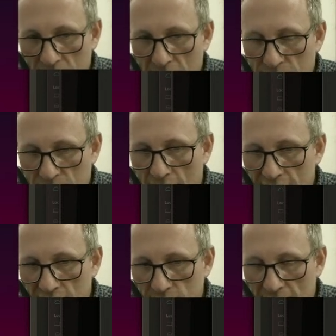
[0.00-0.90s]
I, I
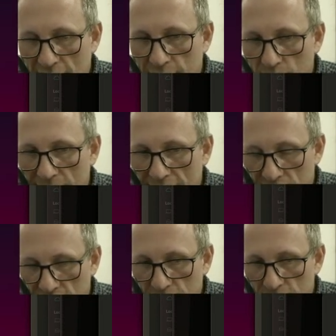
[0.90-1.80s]
do believe, would be
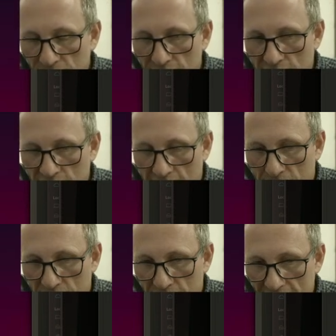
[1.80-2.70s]
good for a
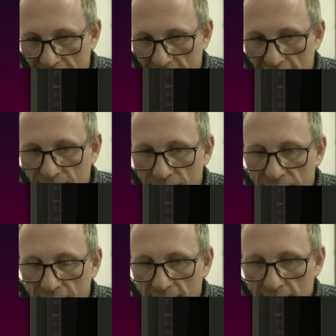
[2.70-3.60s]
couple of reasons.
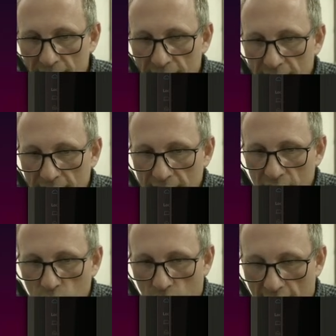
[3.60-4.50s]

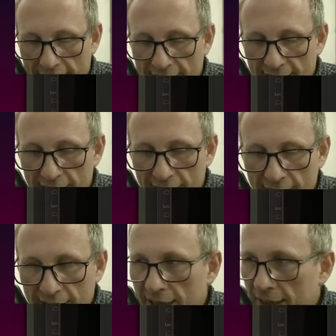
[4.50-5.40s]
One,
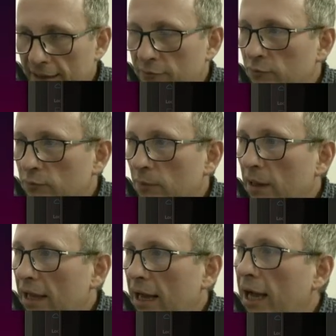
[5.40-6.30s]
it
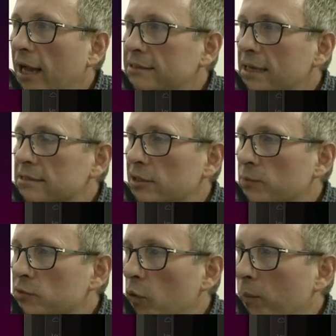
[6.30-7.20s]
uh, doesn't
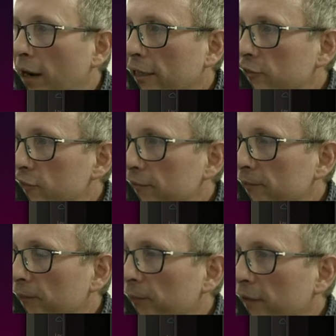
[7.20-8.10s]
absorb hydrogen.
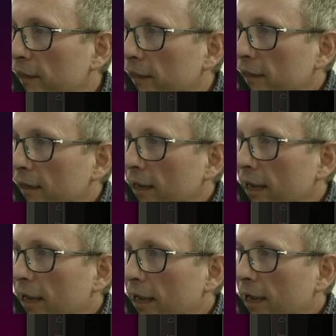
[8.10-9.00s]

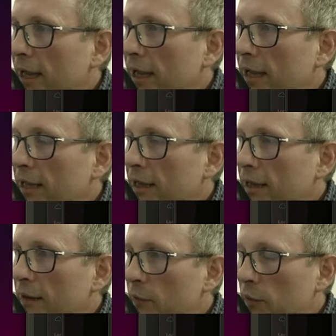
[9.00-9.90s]
Uh,
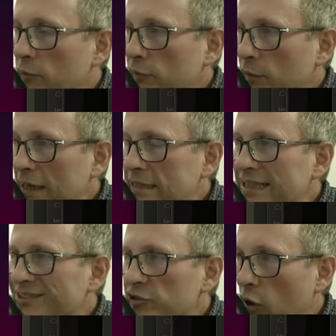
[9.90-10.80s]
the the reason
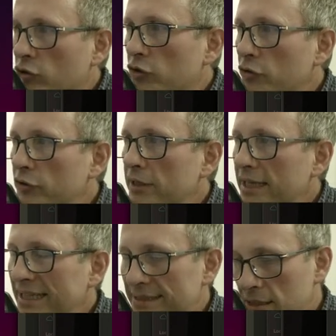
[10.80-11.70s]
it's not good
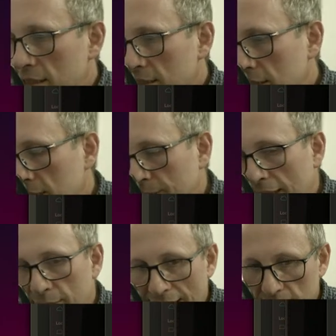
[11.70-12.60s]
is that it's a
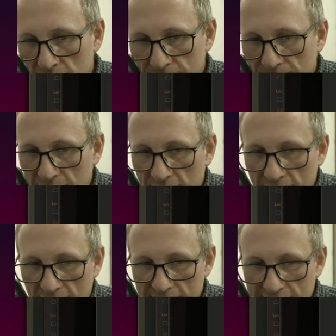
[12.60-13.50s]
spin metal,
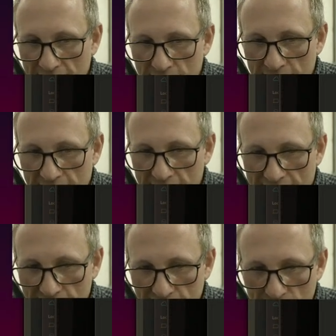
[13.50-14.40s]
and so it'll
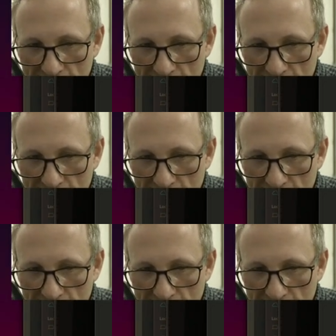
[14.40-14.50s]
get ripped